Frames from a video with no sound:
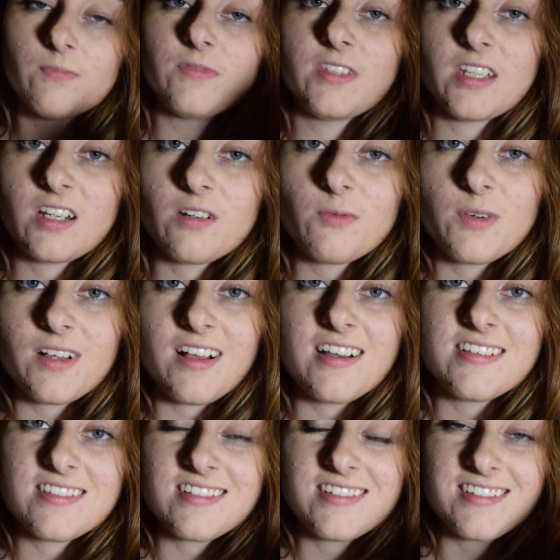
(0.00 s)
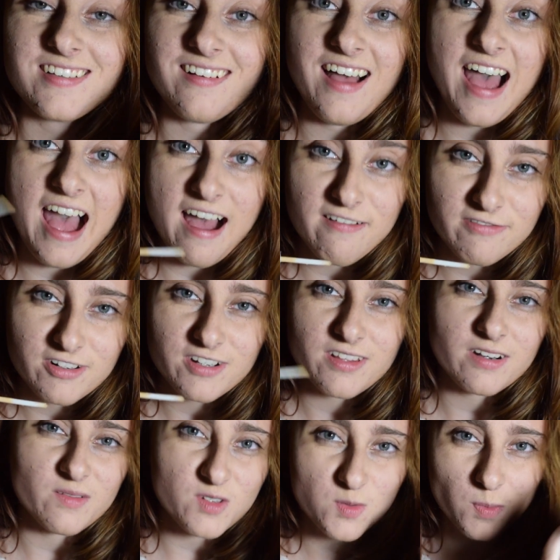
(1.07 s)
didn't realize until after that
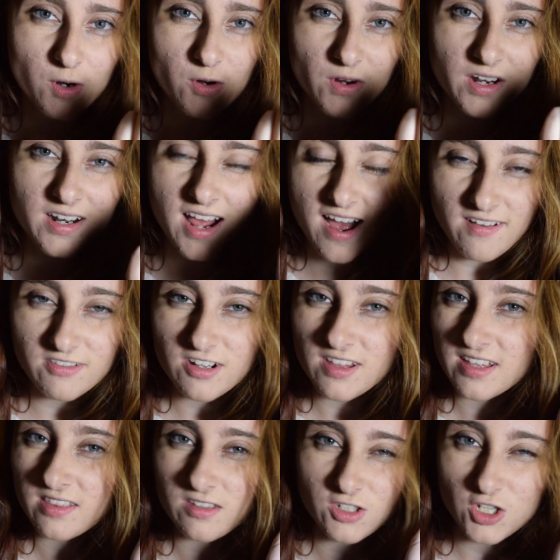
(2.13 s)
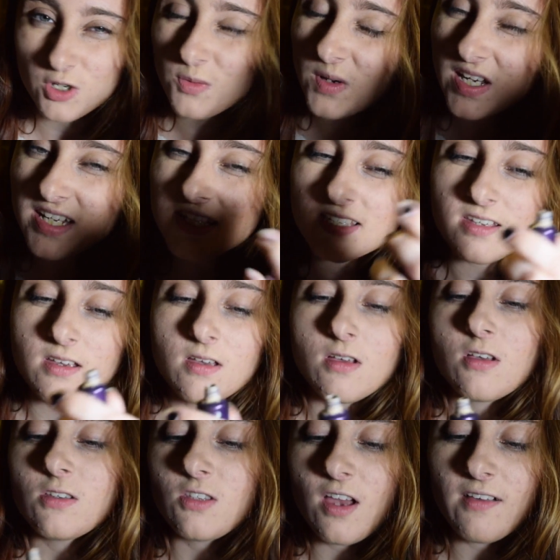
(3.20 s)
it was broken, after like the 2 weeks,
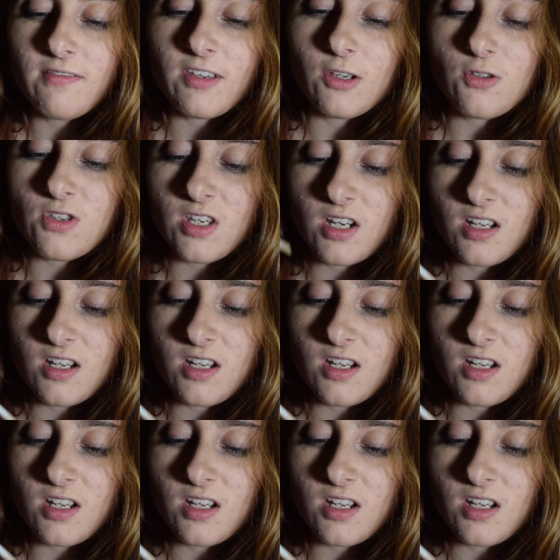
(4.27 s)
so I've used it.